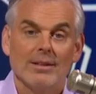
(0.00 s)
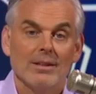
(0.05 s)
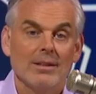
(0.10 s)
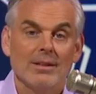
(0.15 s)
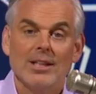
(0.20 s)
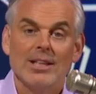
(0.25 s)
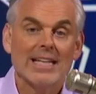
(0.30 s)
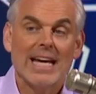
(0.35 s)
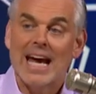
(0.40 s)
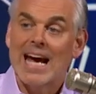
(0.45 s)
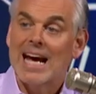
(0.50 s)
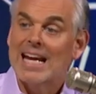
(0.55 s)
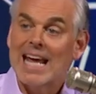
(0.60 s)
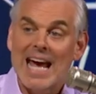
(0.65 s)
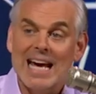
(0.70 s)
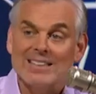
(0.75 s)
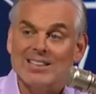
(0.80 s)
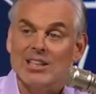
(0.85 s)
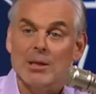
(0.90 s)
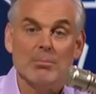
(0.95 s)
you can't
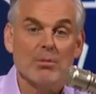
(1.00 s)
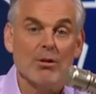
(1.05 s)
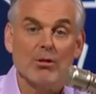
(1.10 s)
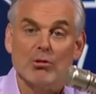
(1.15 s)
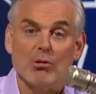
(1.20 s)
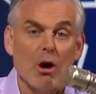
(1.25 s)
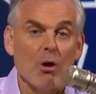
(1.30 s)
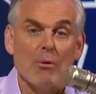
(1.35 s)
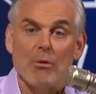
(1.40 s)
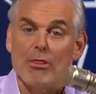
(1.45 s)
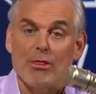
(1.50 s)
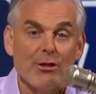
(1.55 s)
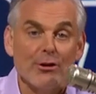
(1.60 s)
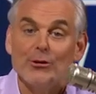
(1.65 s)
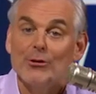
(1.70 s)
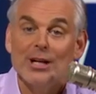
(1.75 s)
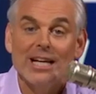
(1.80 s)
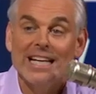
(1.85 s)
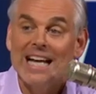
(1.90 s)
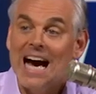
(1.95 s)
ask him to throw
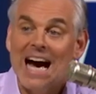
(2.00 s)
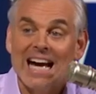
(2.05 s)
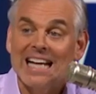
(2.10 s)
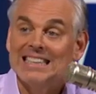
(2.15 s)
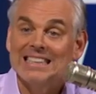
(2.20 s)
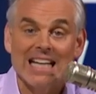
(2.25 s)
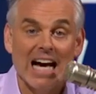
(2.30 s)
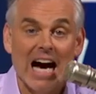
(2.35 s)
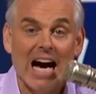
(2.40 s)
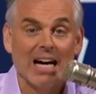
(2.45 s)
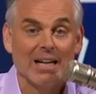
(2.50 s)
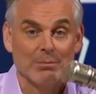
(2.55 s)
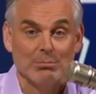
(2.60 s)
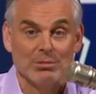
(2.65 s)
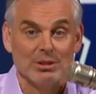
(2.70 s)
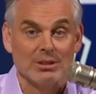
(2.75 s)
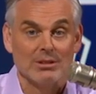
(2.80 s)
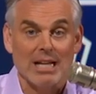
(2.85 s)
39 times.